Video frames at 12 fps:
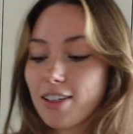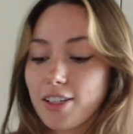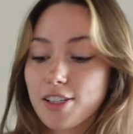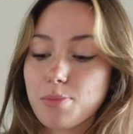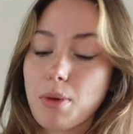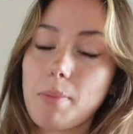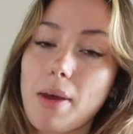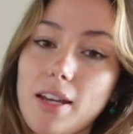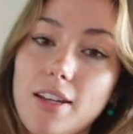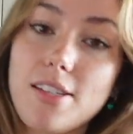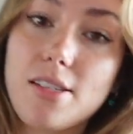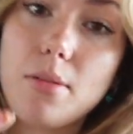Here's my
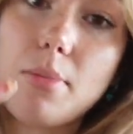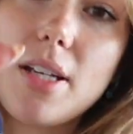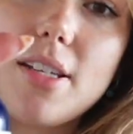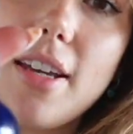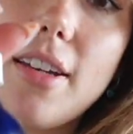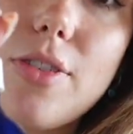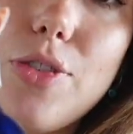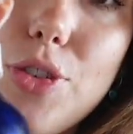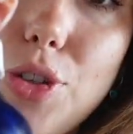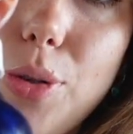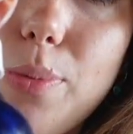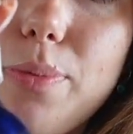magnesium I take
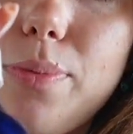too.